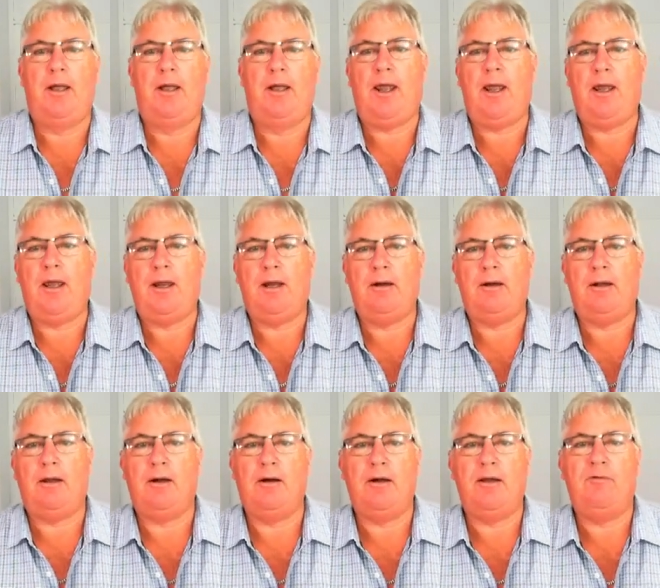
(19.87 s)
and
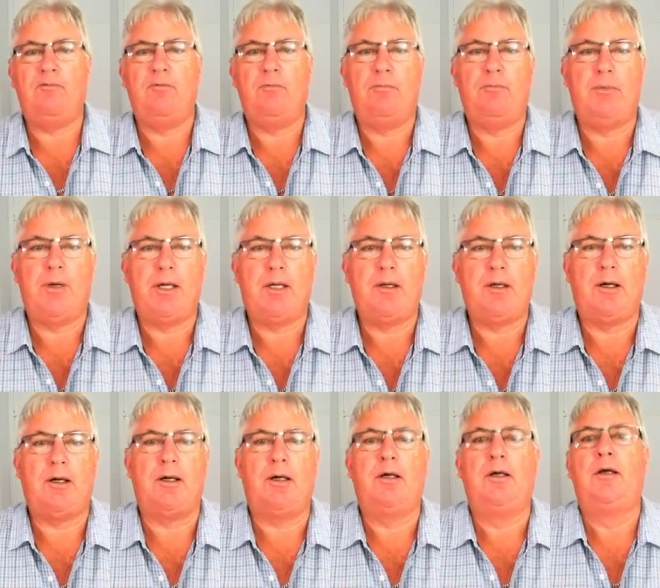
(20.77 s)
an even
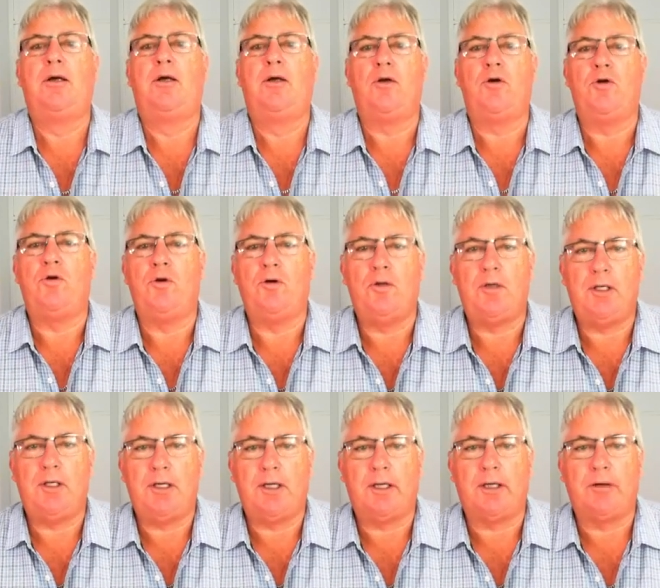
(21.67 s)
better New
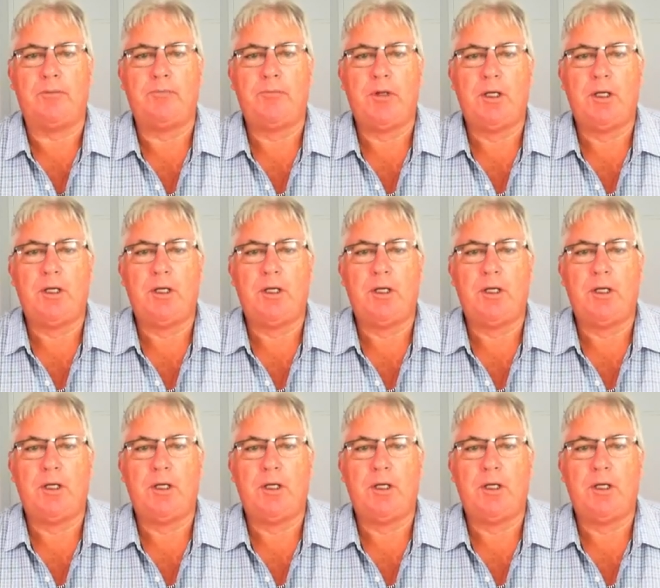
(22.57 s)
Year